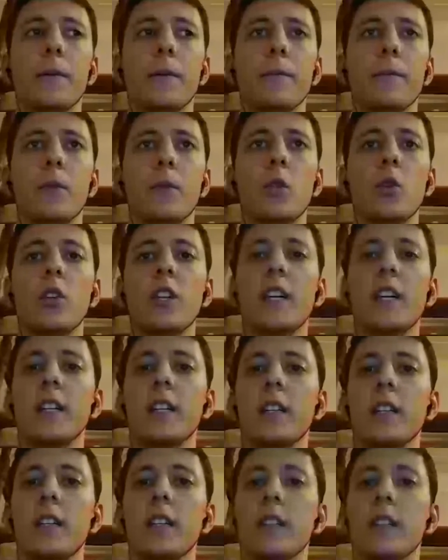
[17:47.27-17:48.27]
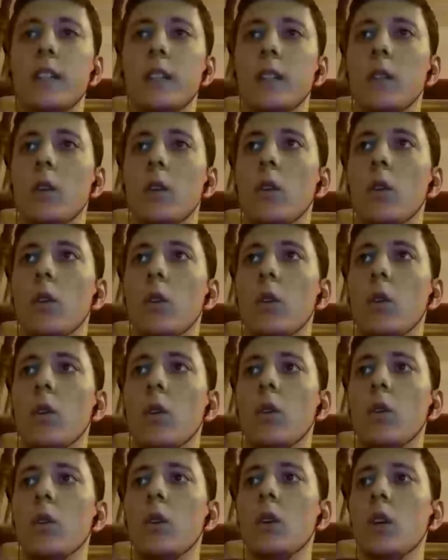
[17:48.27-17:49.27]
you can
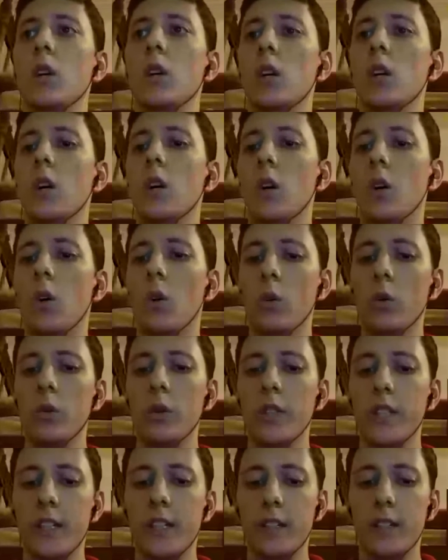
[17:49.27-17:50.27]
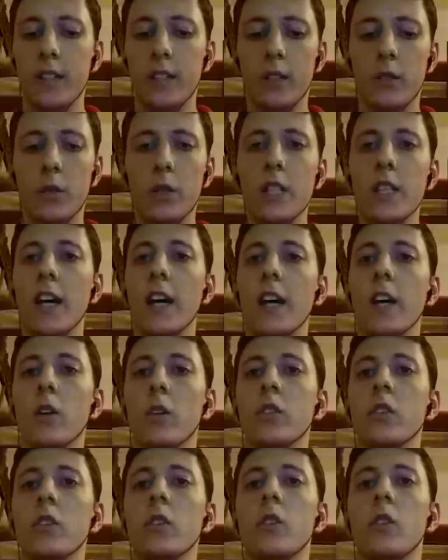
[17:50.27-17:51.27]
only rely on
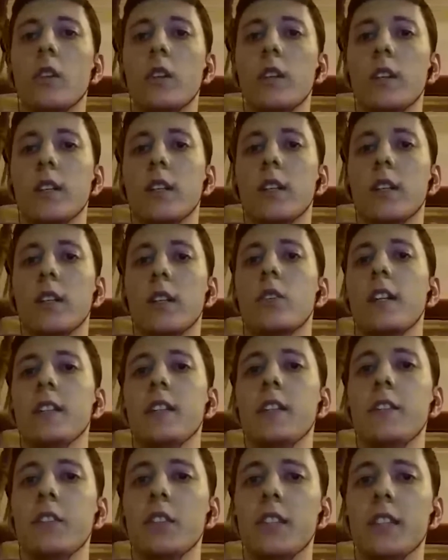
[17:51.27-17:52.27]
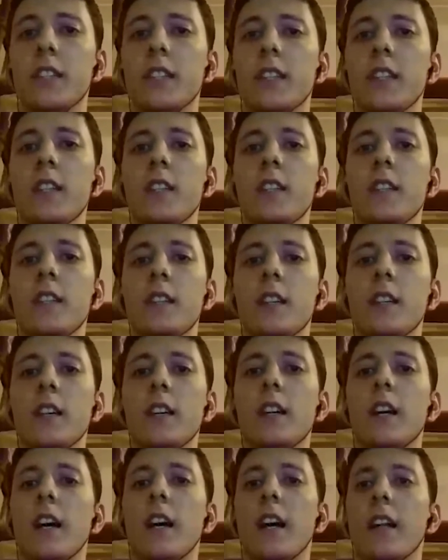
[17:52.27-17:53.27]
your creativity,
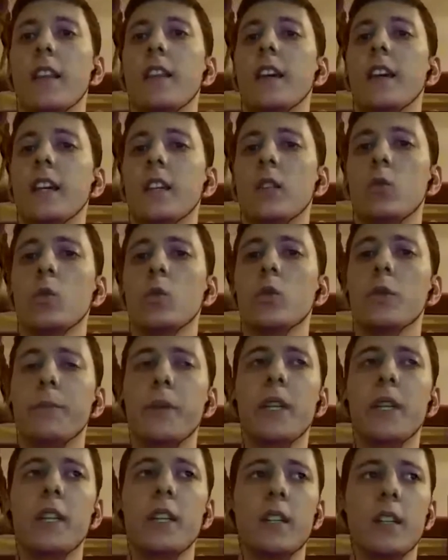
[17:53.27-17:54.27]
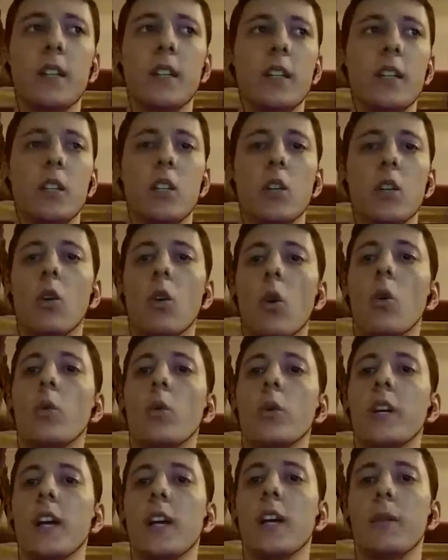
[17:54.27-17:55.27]
and that would be your own
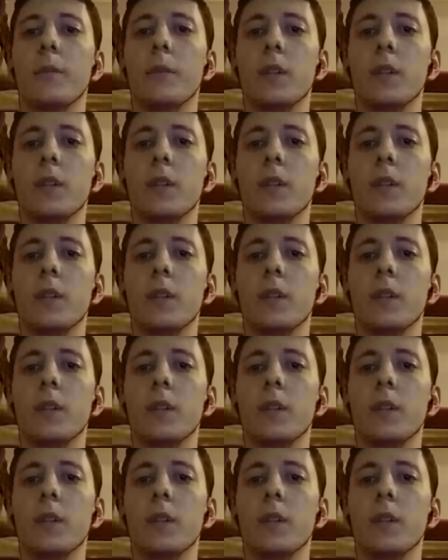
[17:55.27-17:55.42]
game.